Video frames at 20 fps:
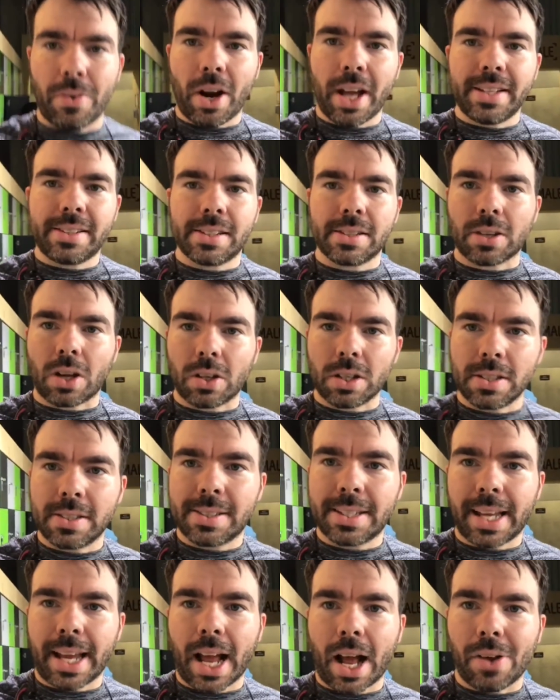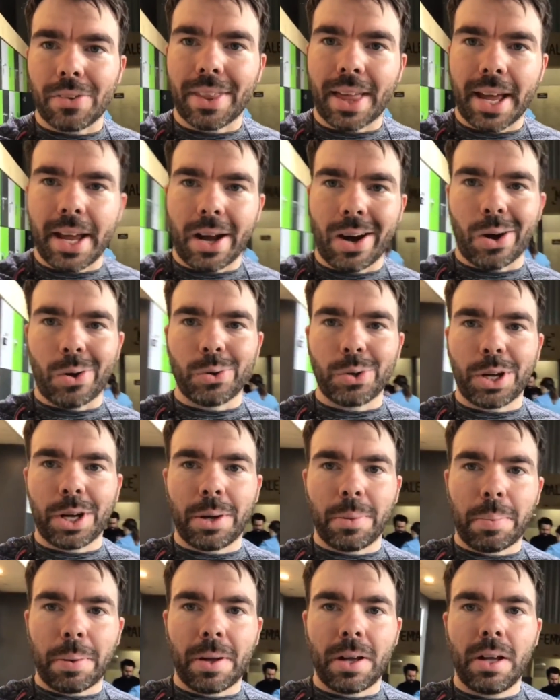racers on and see how they hold
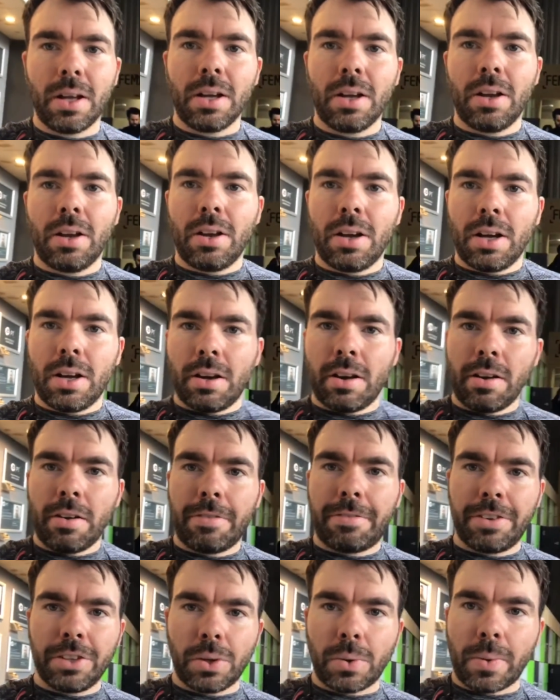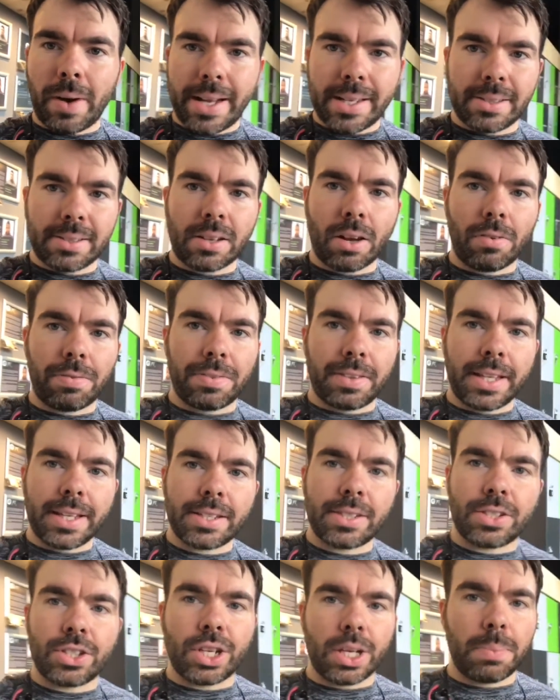up for the rest of
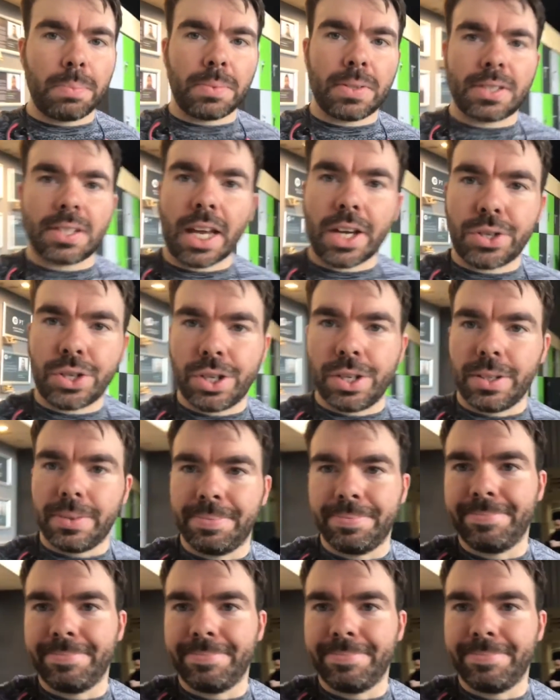this gym session.